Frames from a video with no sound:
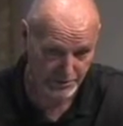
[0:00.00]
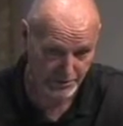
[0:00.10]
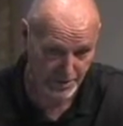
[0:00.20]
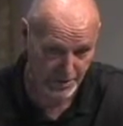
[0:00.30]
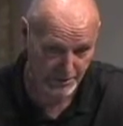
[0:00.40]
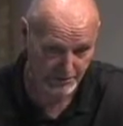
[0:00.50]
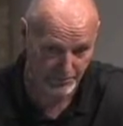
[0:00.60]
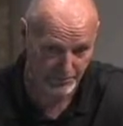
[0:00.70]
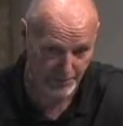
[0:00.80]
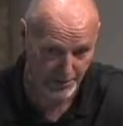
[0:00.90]

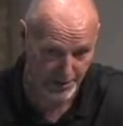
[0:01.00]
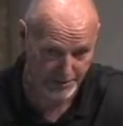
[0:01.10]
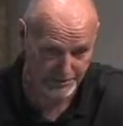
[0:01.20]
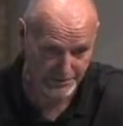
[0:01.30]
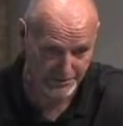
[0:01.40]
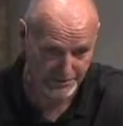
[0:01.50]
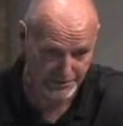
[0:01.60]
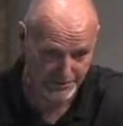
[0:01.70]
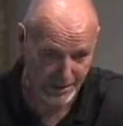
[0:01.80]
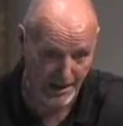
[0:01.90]
sacrifice.
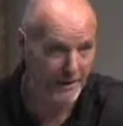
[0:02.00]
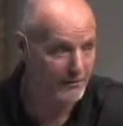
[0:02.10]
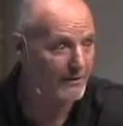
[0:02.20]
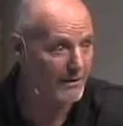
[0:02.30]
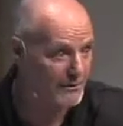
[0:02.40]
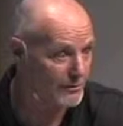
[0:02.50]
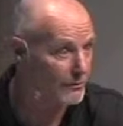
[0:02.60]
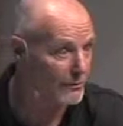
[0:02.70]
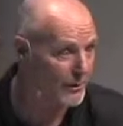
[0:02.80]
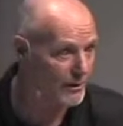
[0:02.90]
Yeah, I think that's the
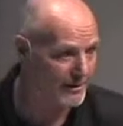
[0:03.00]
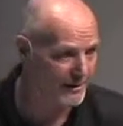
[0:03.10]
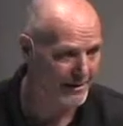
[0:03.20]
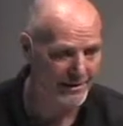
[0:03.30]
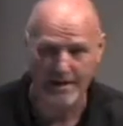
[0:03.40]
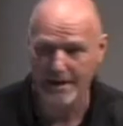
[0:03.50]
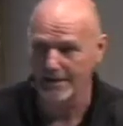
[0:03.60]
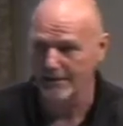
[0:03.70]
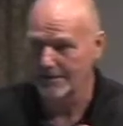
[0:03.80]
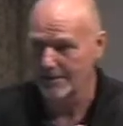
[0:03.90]
word. Uh,
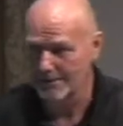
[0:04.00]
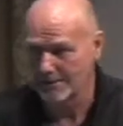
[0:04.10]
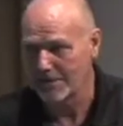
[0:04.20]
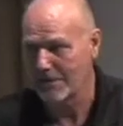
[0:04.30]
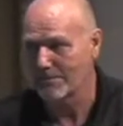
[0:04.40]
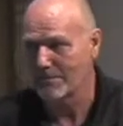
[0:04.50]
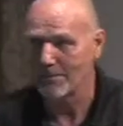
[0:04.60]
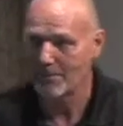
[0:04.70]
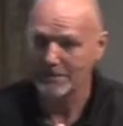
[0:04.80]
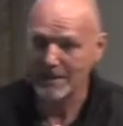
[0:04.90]
and then let's think
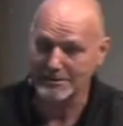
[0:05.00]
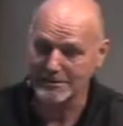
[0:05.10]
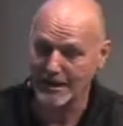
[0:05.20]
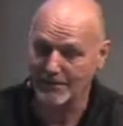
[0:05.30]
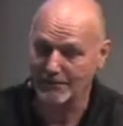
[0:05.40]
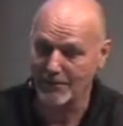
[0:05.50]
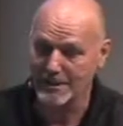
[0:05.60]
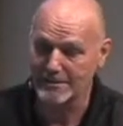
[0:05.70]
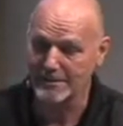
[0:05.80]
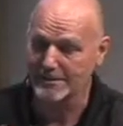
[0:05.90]
about what that
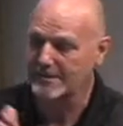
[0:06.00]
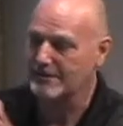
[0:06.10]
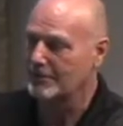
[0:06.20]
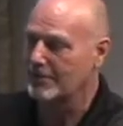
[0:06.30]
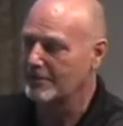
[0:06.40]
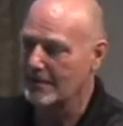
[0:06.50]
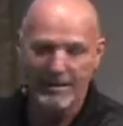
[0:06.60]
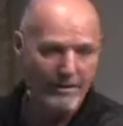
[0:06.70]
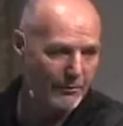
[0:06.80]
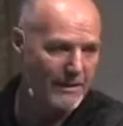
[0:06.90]
sacrifice is compared to.
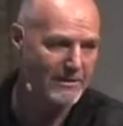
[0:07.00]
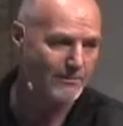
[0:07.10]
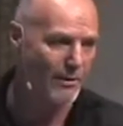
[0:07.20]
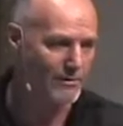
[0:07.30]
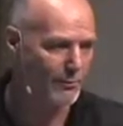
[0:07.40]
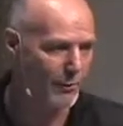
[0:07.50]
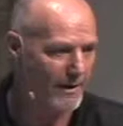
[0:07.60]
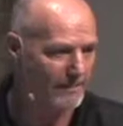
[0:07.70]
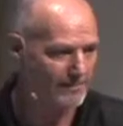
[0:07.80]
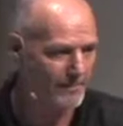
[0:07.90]
Well, that's Paul's
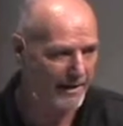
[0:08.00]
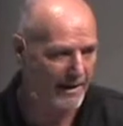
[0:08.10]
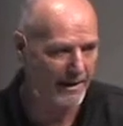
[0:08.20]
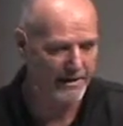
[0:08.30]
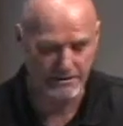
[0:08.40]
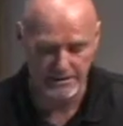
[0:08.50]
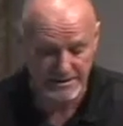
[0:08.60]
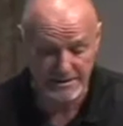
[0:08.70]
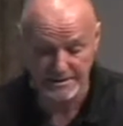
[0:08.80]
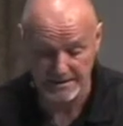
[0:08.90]
point. Uh,
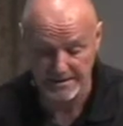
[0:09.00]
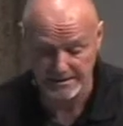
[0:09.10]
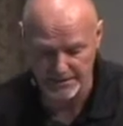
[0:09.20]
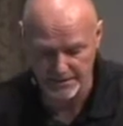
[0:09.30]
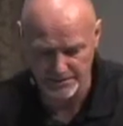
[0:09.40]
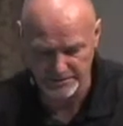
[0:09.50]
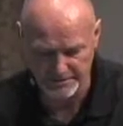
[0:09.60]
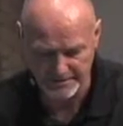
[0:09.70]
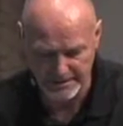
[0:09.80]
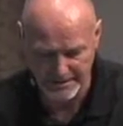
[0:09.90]
Jesus is the
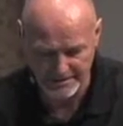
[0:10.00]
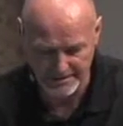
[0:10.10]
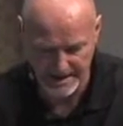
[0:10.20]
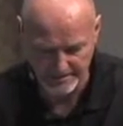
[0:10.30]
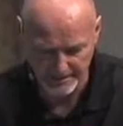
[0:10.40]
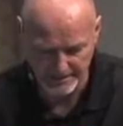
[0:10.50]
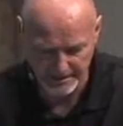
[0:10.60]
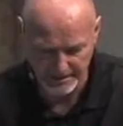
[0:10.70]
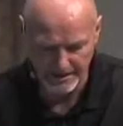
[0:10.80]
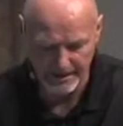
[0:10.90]
ultimate example
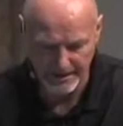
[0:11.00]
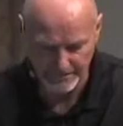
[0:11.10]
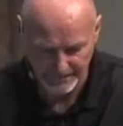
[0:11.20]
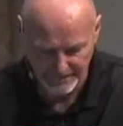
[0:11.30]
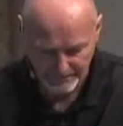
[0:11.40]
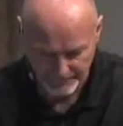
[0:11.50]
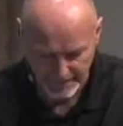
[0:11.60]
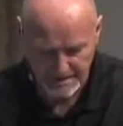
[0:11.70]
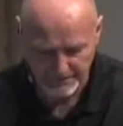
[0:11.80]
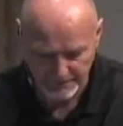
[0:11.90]
of
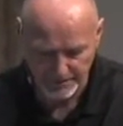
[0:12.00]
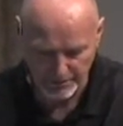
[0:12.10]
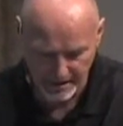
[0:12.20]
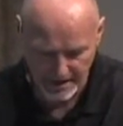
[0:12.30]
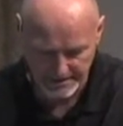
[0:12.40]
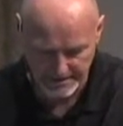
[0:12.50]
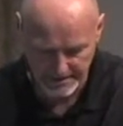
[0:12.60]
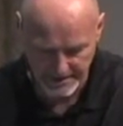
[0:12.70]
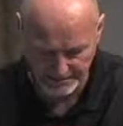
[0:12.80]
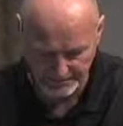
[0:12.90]
for even Christ did
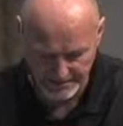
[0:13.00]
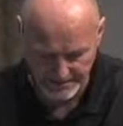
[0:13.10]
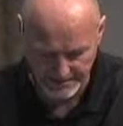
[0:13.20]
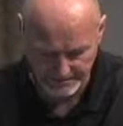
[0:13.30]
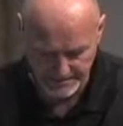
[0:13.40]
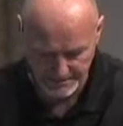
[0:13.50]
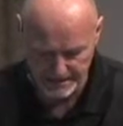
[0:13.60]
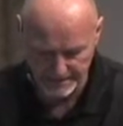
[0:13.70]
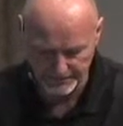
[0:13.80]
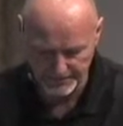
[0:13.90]
not please
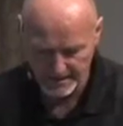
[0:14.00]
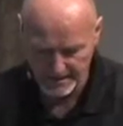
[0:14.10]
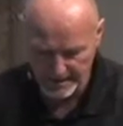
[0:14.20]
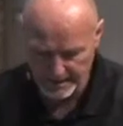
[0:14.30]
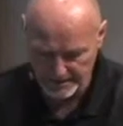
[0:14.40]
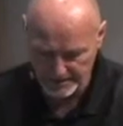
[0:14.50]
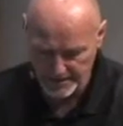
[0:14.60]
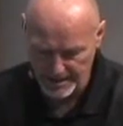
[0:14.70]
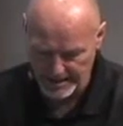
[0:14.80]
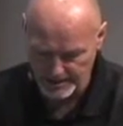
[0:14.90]
himself. Uh, in
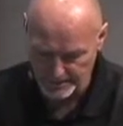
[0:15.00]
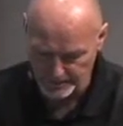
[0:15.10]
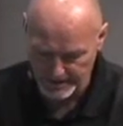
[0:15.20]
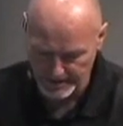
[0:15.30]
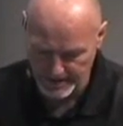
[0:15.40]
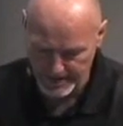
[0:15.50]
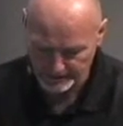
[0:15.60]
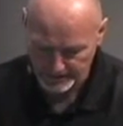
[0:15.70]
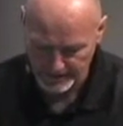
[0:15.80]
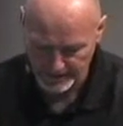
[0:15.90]
John 8
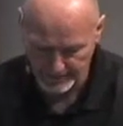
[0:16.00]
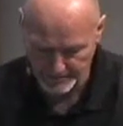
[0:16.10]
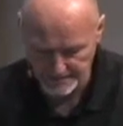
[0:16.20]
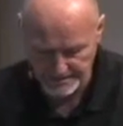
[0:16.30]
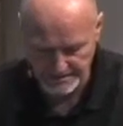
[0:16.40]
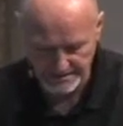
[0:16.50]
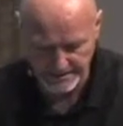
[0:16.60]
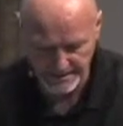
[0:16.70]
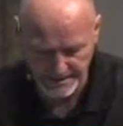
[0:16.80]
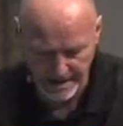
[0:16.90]
29, there Jesus
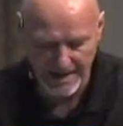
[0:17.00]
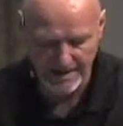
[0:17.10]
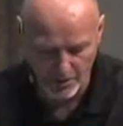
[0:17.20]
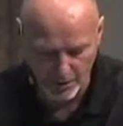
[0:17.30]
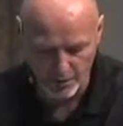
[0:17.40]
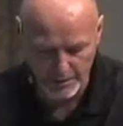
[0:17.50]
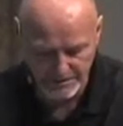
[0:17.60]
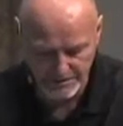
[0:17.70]
says, I always